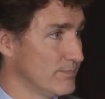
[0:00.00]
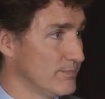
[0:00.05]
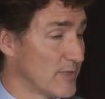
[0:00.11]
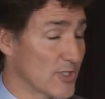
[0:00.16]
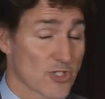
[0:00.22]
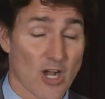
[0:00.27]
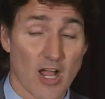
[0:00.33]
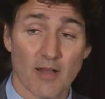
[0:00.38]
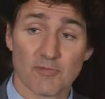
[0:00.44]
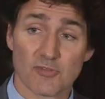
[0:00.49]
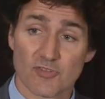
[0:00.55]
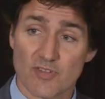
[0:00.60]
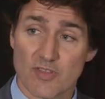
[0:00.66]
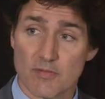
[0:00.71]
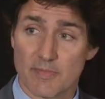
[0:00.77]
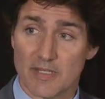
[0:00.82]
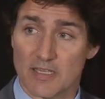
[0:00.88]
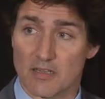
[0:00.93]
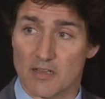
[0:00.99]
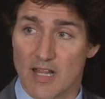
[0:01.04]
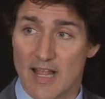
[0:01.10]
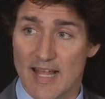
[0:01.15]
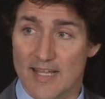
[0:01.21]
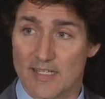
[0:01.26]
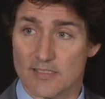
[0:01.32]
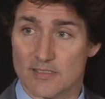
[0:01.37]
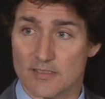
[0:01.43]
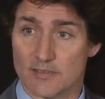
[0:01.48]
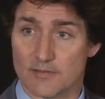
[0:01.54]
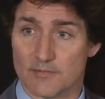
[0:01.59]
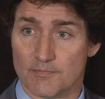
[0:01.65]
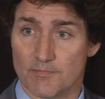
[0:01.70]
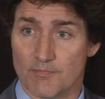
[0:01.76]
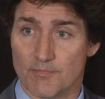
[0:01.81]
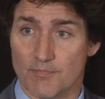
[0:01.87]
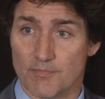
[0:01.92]
The jobs for the middle class
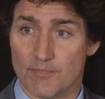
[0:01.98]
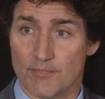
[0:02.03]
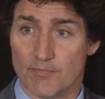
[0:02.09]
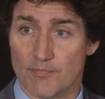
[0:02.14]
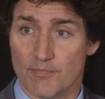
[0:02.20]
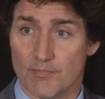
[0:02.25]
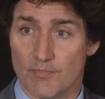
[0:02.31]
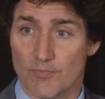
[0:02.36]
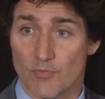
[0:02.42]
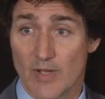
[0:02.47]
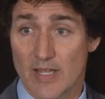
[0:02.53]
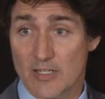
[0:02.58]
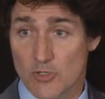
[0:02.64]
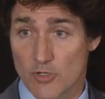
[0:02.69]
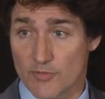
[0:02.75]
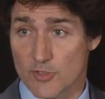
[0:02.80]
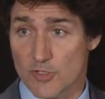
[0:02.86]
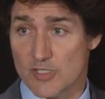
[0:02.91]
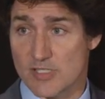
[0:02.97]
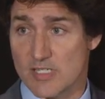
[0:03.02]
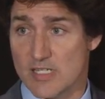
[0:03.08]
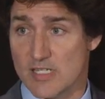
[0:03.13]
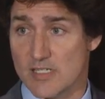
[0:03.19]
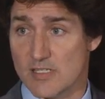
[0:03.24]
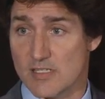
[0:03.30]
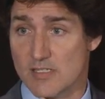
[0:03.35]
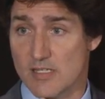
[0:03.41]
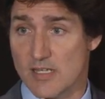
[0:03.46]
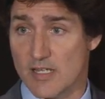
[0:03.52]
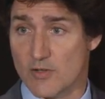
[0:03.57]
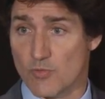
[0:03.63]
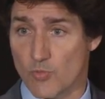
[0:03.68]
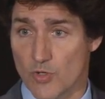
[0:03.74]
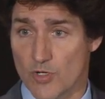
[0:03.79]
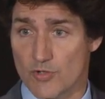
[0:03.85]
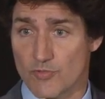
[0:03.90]
went overseas
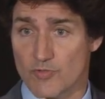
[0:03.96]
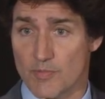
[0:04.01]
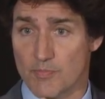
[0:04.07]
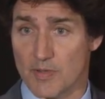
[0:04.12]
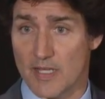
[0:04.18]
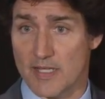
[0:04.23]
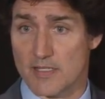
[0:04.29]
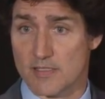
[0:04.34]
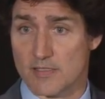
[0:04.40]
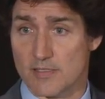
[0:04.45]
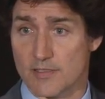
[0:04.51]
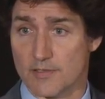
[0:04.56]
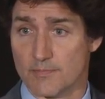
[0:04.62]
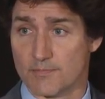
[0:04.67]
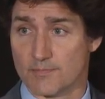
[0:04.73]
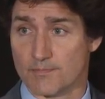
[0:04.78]
and weren't replaced.